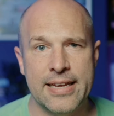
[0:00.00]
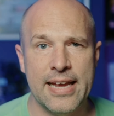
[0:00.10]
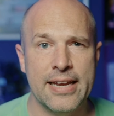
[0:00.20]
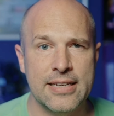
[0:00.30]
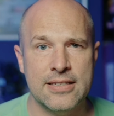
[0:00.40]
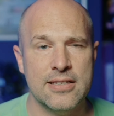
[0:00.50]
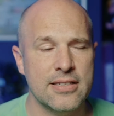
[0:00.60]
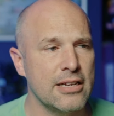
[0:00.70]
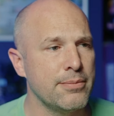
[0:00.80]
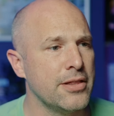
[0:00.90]
Again, it's the
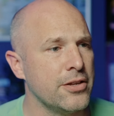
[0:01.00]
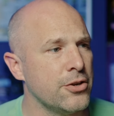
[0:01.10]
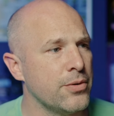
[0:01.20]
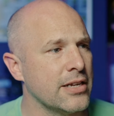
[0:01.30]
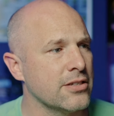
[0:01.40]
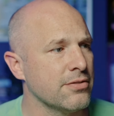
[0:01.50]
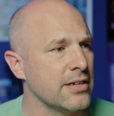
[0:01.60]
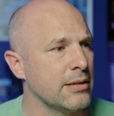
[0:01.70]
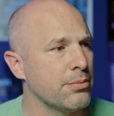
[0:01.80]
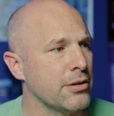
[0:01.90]
same in the US
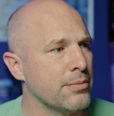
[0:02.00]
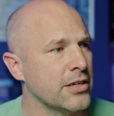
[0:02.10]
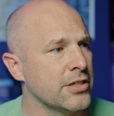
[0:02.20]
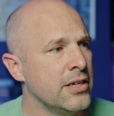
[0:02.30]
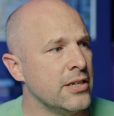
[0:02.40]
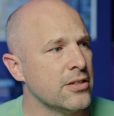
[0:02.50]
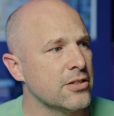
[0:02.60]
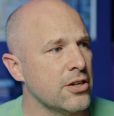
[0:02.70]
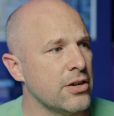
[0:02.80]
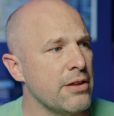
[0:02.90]
really, pretty much.
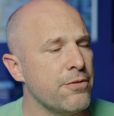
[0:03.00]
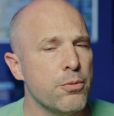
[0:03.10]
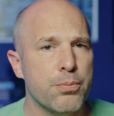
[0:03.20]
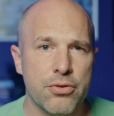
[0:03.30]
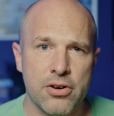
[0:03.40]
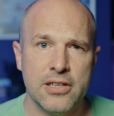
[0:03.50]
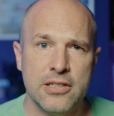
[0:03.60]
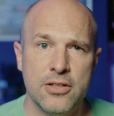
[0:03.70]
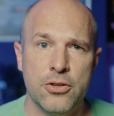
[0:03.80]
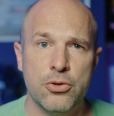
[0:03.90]
So if you
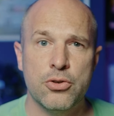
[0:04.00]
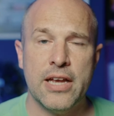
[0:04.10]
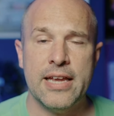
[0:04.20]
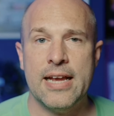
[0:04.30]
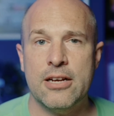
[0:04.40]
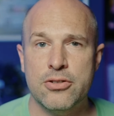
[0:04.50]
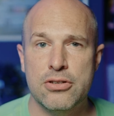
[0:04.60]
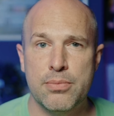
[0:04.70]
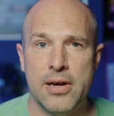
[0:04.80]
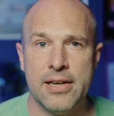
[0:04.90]
price the UK
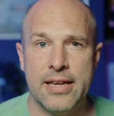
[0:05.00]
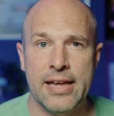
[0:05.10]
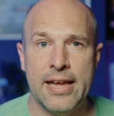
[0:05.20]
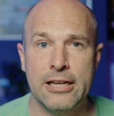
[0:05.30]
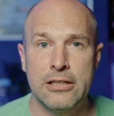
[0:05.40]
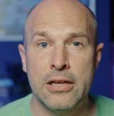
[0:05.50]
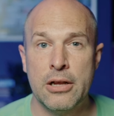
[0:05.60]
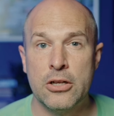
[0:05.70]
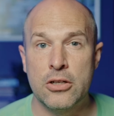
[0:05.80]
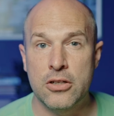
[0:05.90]
housing market in
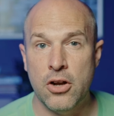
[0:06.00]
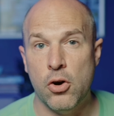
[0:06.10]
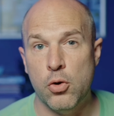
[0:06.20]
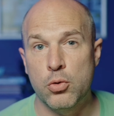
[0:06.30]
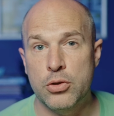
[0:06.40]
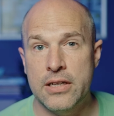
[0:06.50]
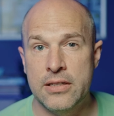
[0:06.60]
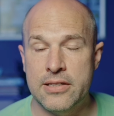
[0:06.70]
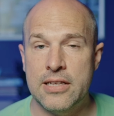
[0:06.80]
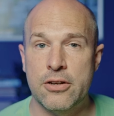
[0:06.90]
gold
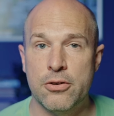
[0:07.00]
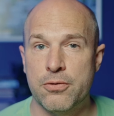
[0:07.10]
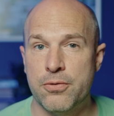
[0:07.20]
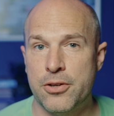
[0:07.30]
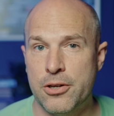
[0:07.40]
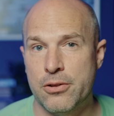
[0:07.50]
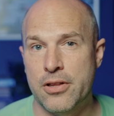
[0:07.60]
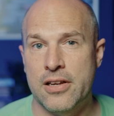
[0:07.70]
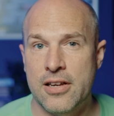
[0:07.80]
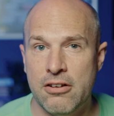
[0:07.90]
instead of, you know,
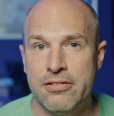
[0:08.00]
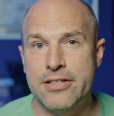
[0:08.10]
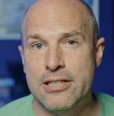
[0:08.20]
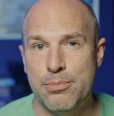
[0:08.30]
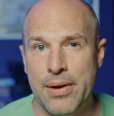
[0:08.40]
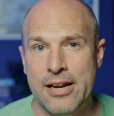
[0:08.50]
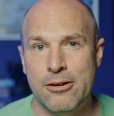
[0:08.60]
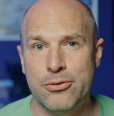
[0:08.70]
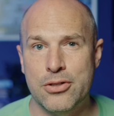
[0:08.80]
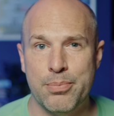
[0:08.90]
the currency
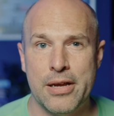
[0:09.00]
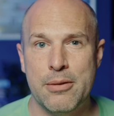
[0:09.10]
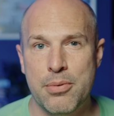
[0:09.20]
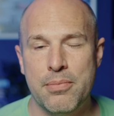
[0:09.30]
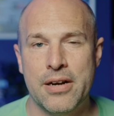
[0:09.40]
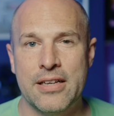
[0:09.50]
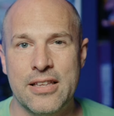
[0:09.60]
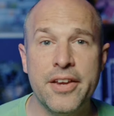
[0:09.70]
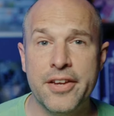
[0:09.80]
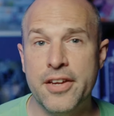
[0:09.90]
pounds, the paper money.
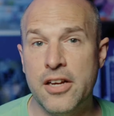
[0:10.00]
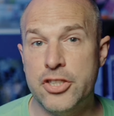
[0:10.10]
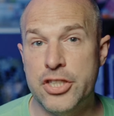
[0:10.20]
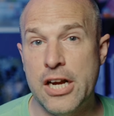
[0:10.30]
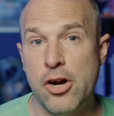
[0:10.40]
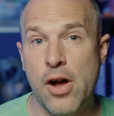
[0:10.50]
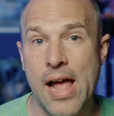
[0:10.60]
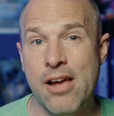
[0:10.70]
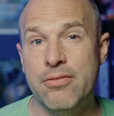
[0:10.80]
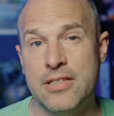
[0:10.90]
In a nutshell,
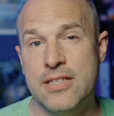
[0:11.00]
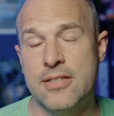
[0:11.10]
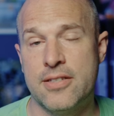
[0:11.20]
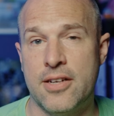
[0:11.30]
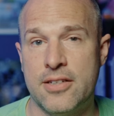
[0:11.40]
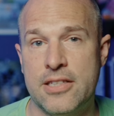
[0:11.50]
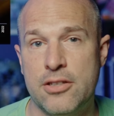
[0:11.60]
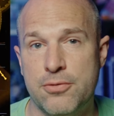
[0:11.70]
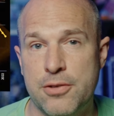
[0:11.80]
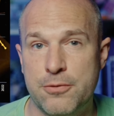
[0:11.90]
ever since
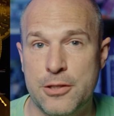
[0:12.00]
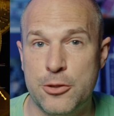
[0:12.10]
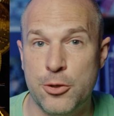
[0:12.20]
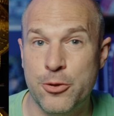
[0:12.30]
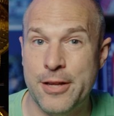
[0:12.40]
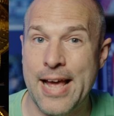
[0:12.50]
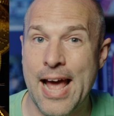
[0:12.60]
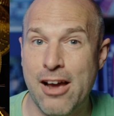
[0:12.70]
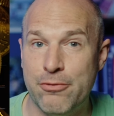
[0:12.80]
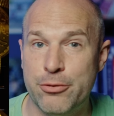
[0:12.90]
1952, the
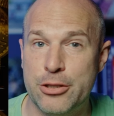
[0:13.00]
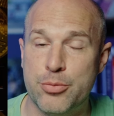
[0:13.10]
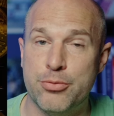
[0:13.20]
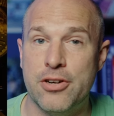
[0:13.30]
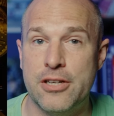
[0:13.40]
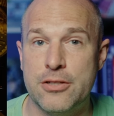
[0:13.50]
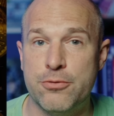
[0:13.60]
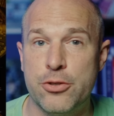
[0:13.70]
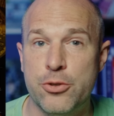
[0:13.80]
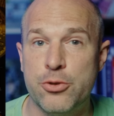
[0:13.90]
average price
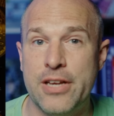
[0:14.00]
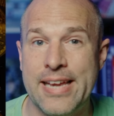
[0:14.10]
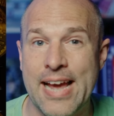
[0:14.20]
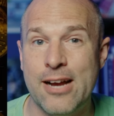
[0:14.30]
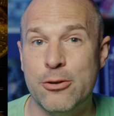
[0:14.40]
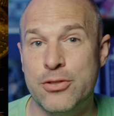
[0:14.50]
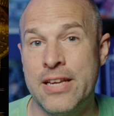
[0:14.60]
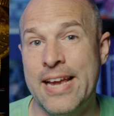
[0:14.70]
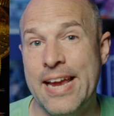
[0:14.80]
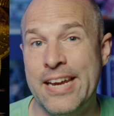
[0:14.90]
for a UK house
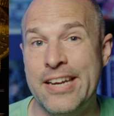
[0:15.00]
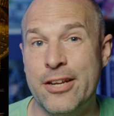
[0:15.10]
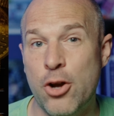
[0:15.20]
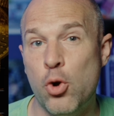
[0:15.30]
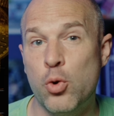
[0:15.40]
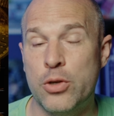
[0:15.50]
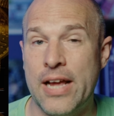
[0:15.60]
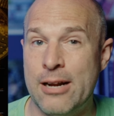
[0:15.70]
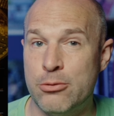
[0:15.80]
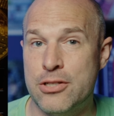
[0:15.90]
in gold,
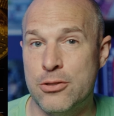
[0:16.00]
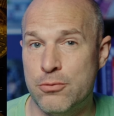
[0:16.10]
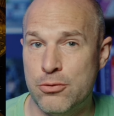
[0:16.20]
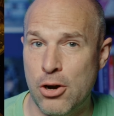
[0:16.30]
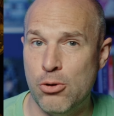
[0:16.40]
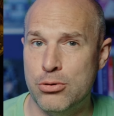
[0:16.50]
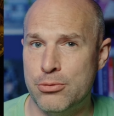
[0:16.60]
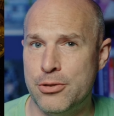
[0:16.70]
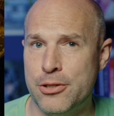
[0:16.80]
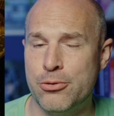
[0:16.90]
ounces of gold,
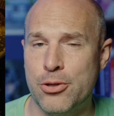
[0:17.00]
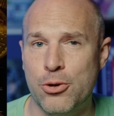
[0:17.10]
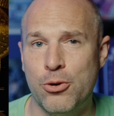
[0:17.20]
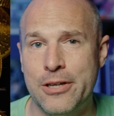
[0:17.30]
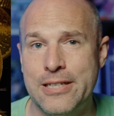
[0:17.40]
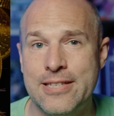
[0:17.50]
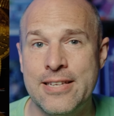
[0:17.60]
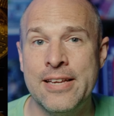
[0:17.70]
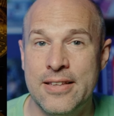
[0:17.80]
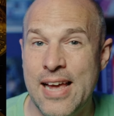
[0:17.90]
you know, the
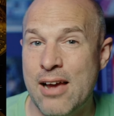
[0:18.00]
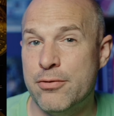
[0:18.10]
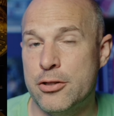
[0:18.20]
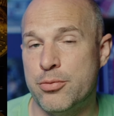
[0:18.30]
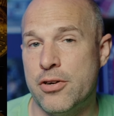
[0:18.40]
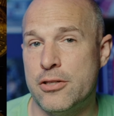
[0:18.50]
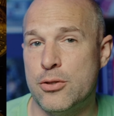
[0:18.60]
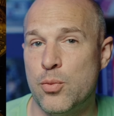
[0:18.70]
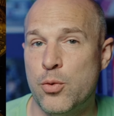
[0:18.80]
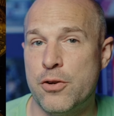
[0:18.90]
coins, the average
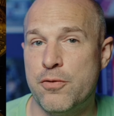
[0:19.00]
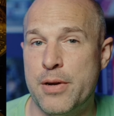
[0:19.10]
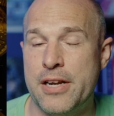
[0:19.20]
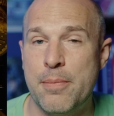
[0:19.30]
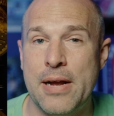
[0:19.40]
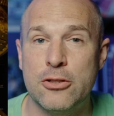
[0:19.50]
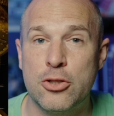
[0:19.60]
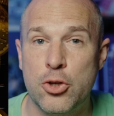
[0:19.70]
price would have been about